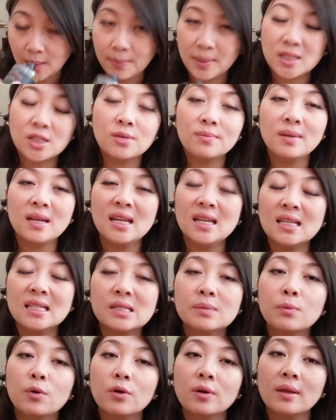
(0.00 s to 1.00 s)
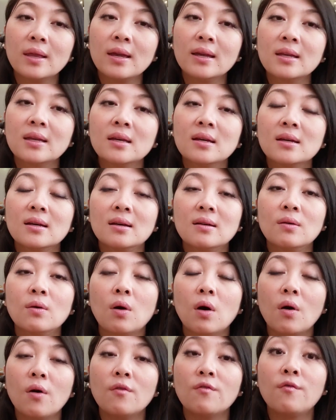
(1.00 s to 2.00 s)
but to me it's more like a
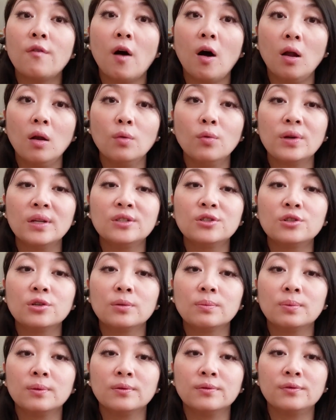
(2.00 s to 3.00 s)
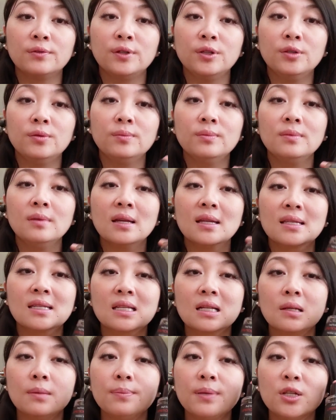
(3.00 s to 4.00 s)
fall winter perfume.
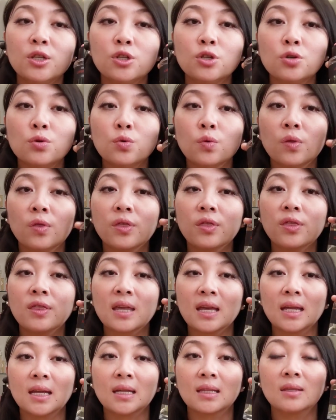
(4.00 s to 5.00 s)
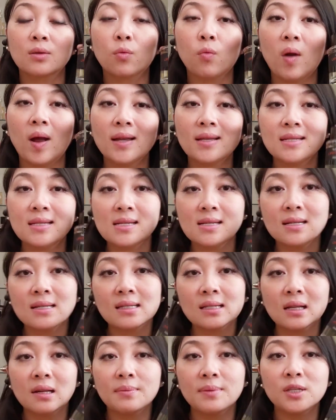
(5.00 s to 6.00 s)
It's a little bit too thick. The
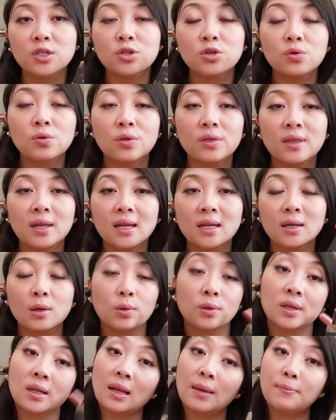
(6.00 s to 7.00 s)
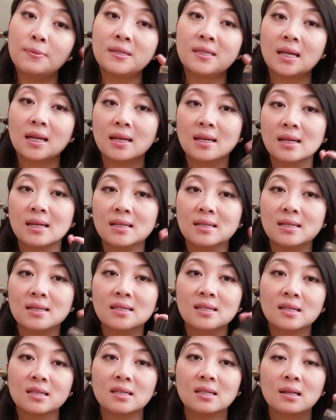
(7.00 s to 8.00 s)
waxiness a little bit too thick, or the
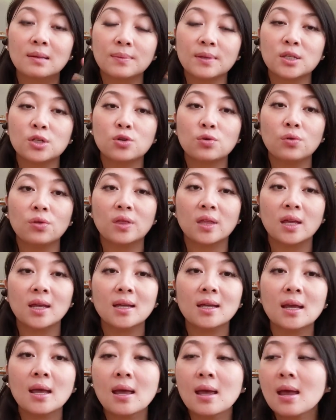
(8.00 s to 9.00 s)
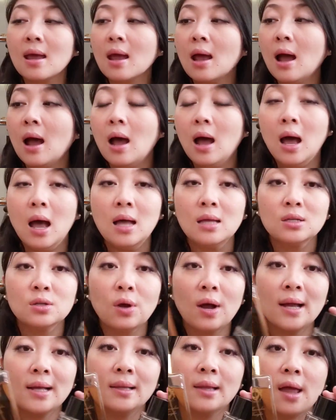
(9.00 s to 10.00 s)
lipstickiness, it's a little bit too thick.
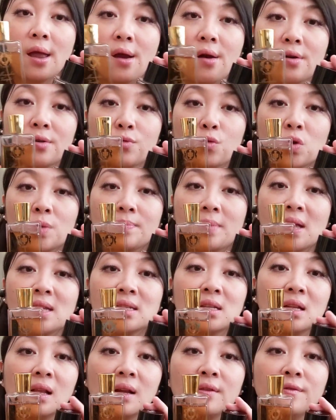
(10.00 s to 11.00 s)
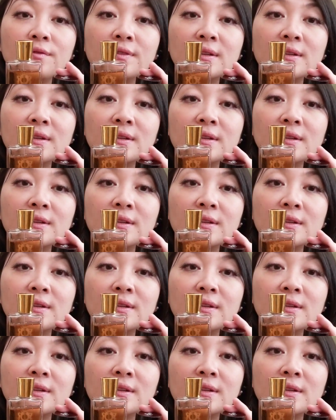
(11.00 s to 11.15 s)
So I layered with Mazzolari